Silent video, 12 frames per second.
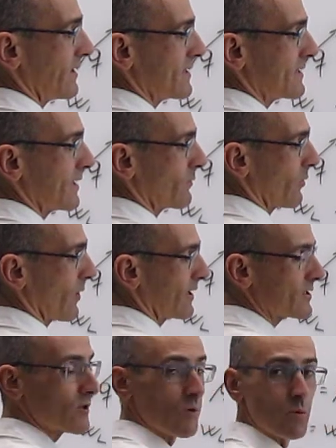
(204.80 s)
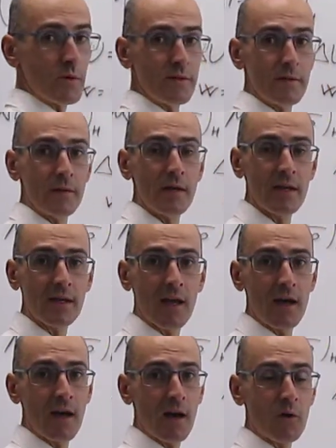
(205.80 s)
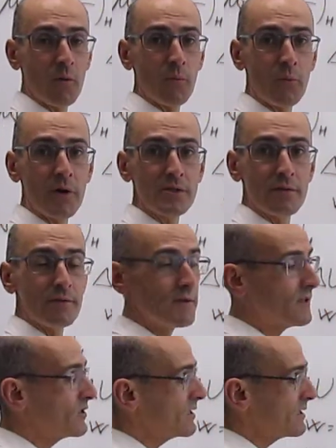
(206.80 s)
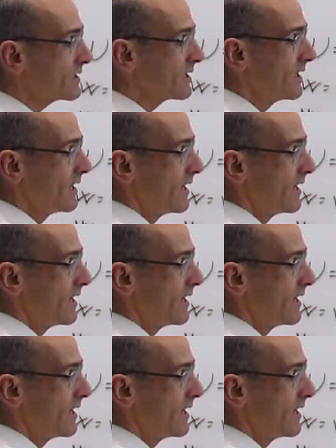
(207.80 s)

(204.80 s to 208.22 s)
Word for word: is zero, right? So when the uh, compression finishes,